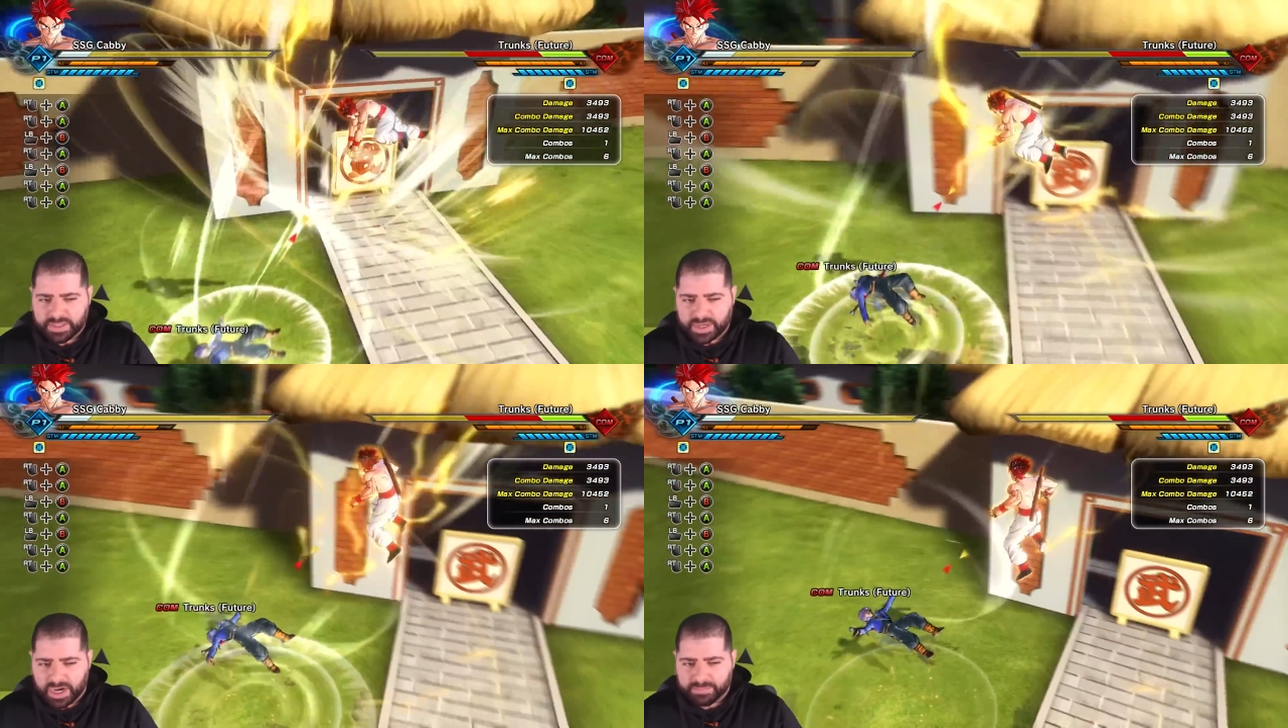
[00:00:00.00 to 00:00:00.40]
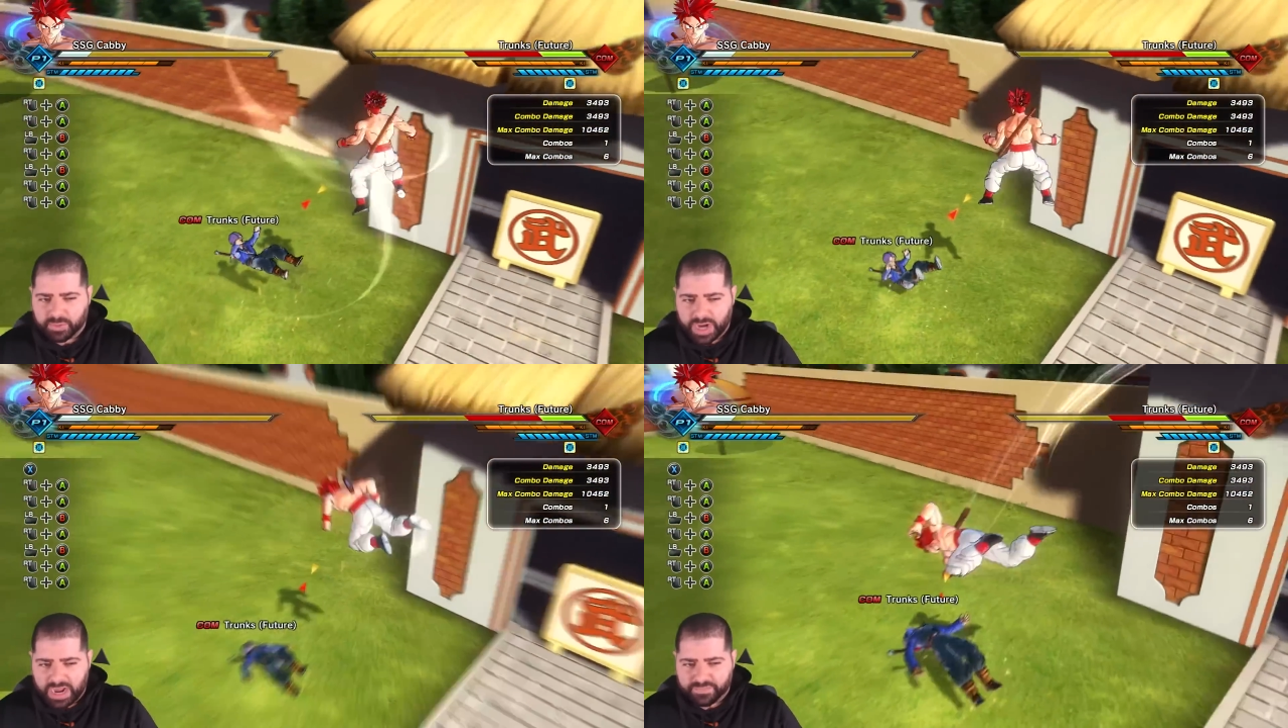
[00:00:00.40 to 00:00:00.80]

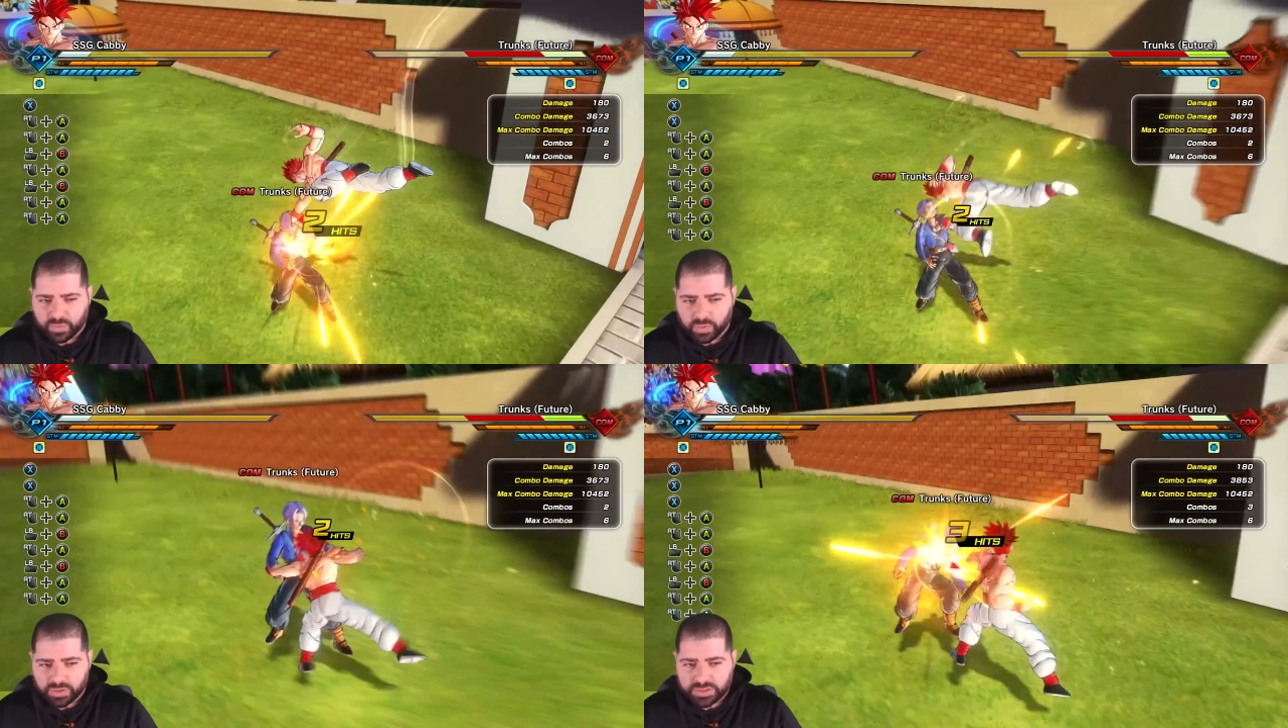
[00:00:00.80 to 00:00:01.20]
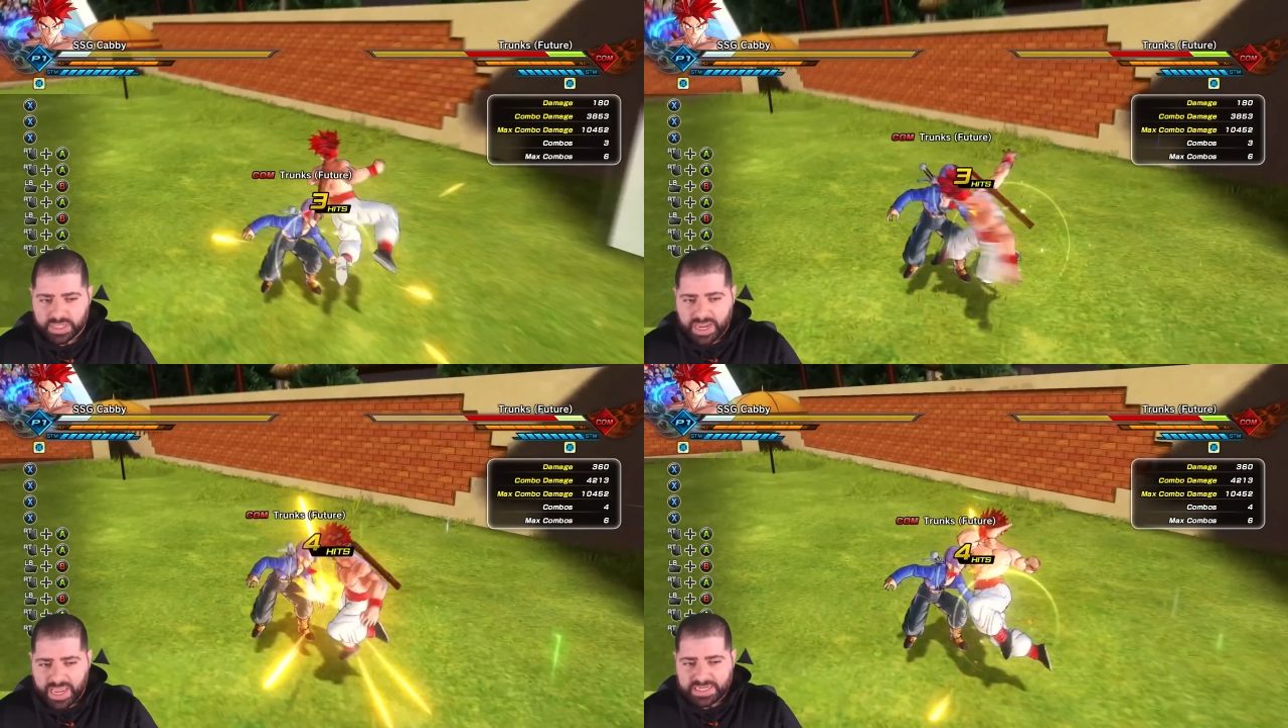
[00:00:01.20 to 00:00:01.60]
comboed afterwards.
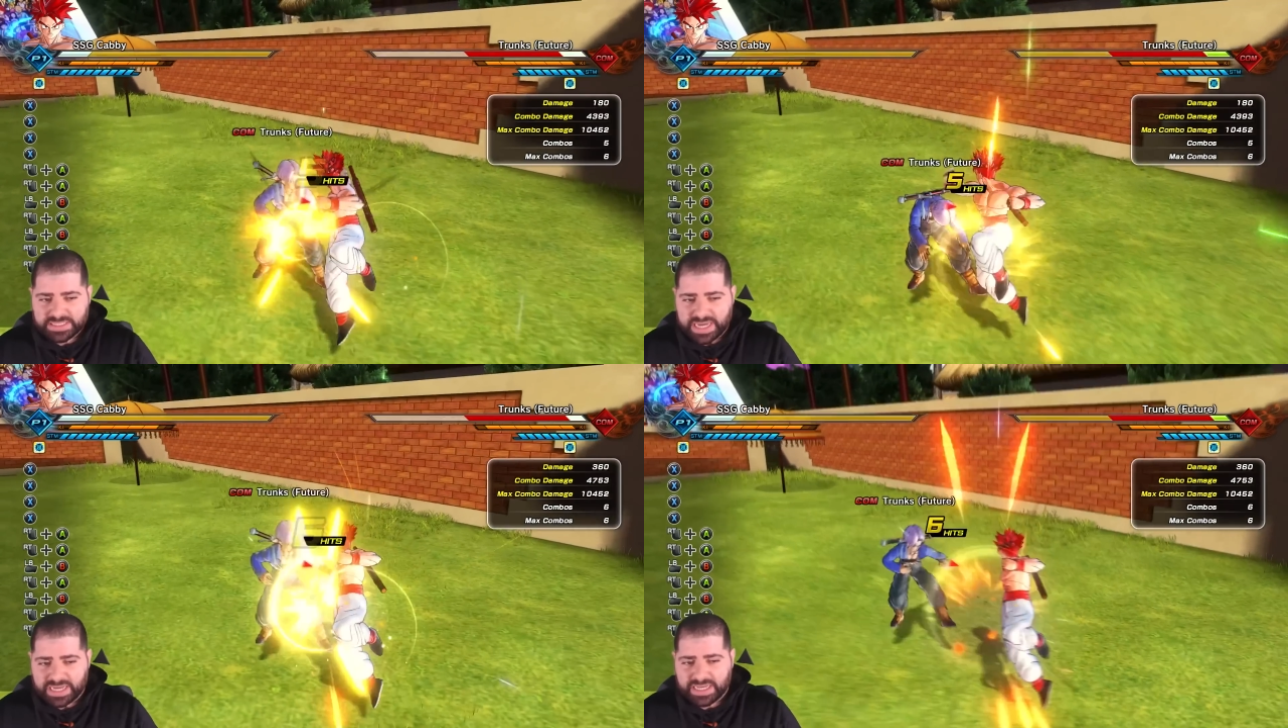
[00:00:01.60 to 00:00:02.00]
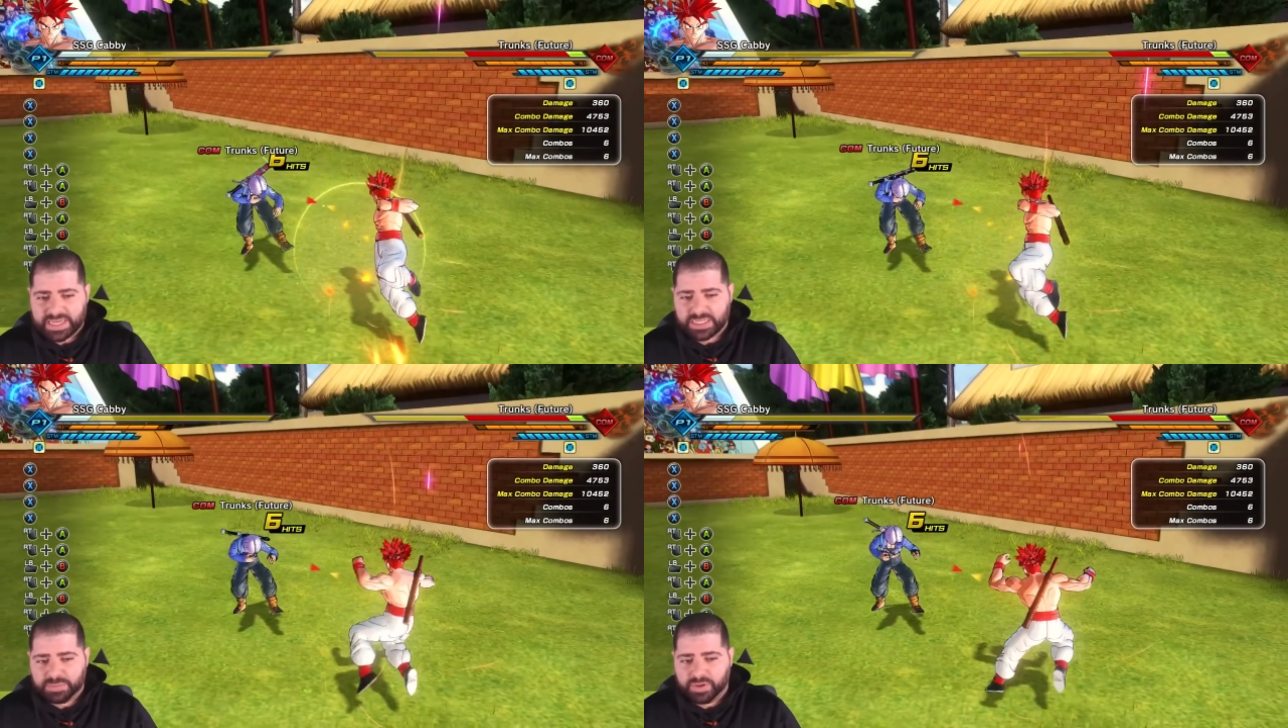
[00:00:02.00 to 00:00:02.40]
And it's not
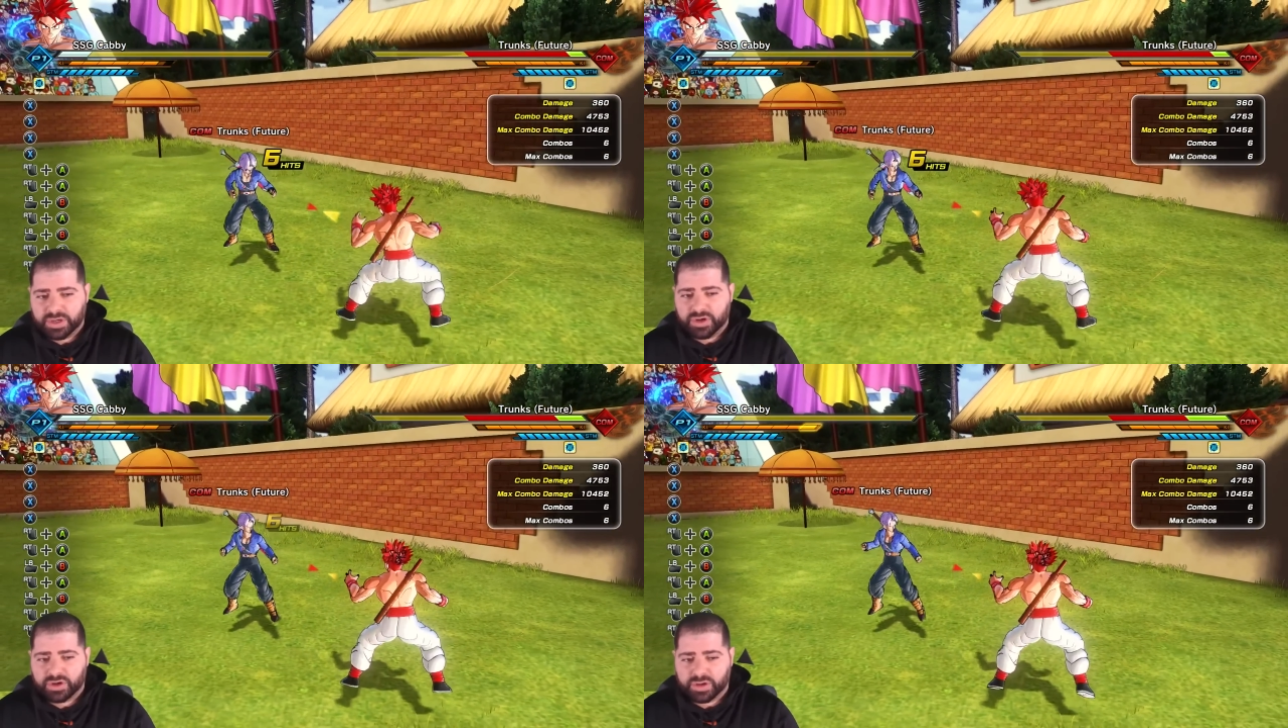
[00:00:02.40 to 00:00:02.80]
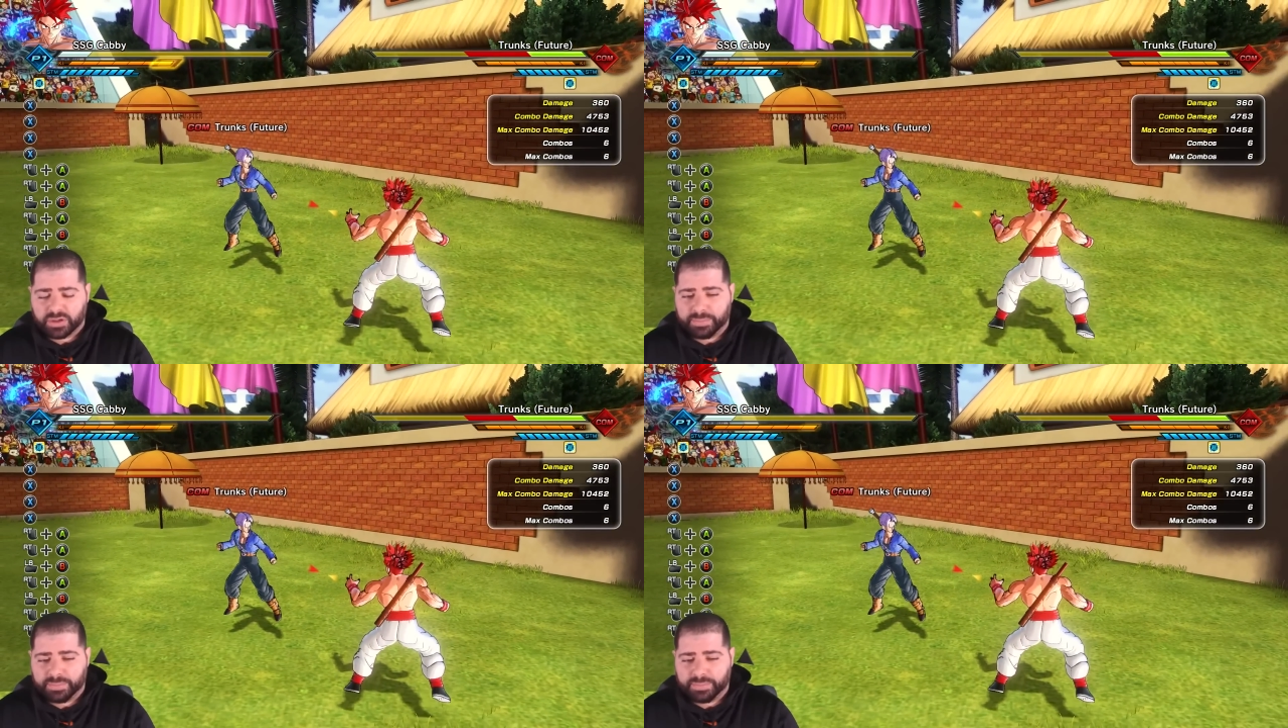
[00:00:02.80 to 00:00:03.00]
like it's putting your